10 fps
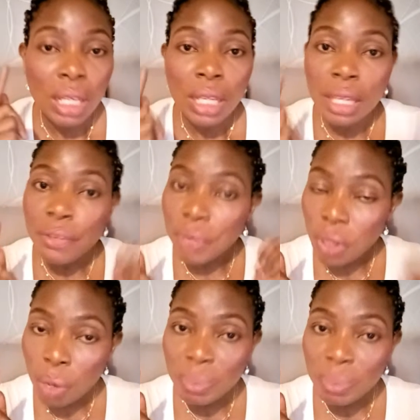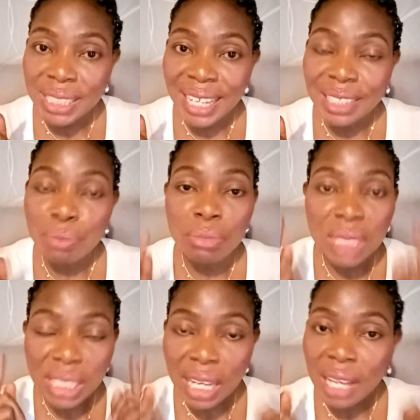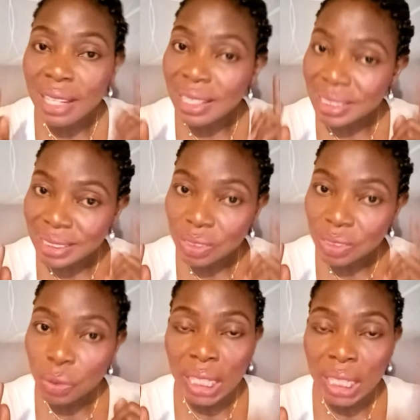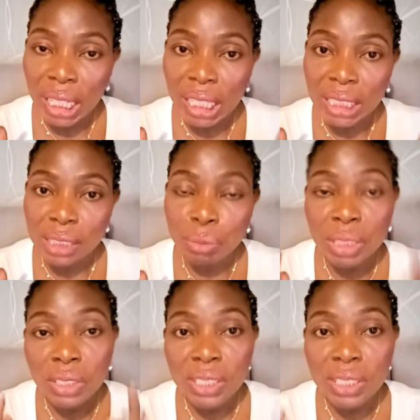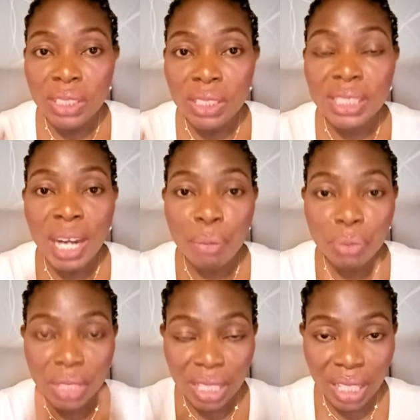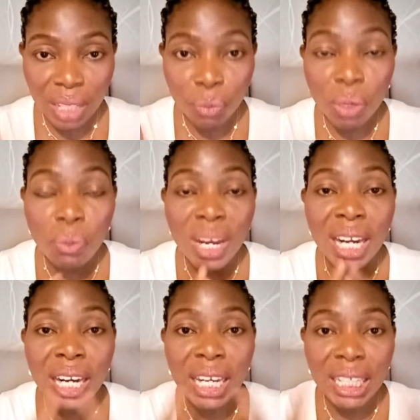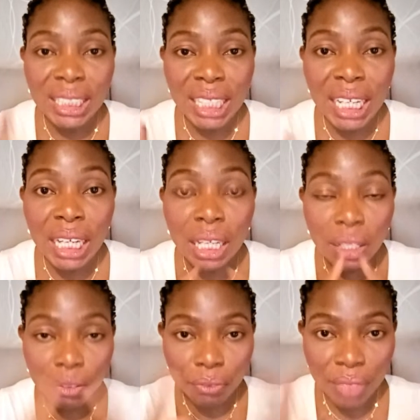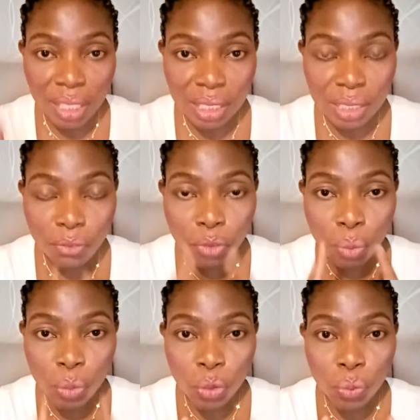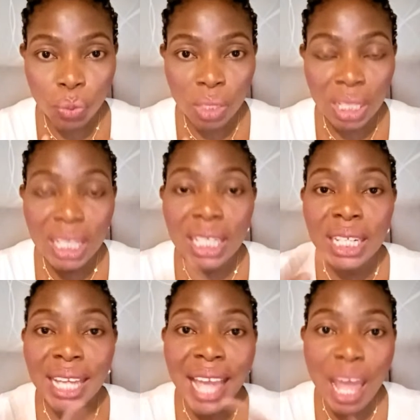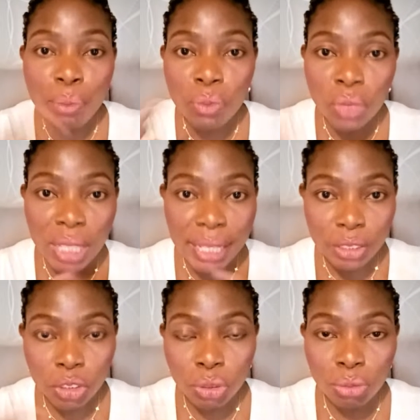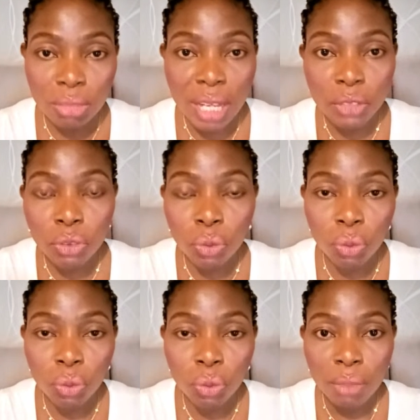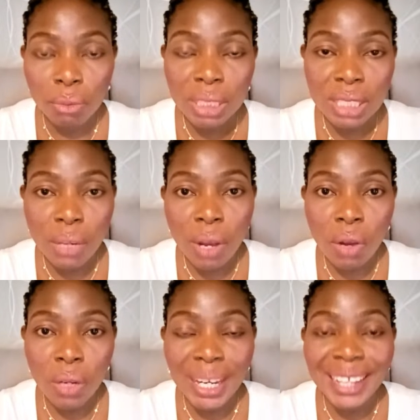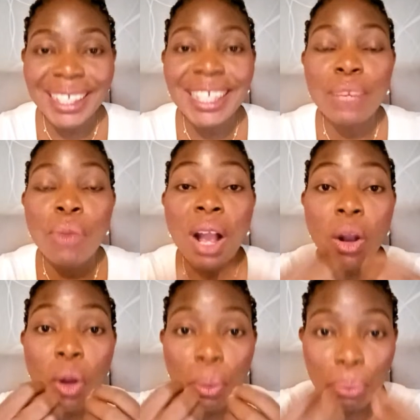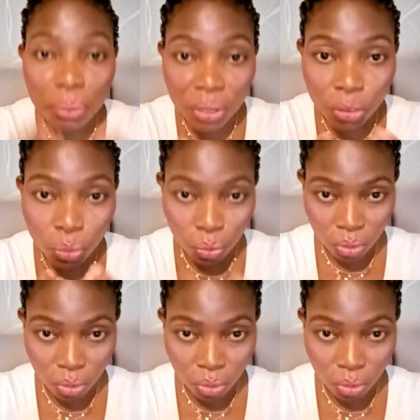if e come inside, make am lis ten to English, because this one na pikin wey wan learn a lot of things from you. Im dey emulate you. I no know wetin I wan call am. E wan copy you.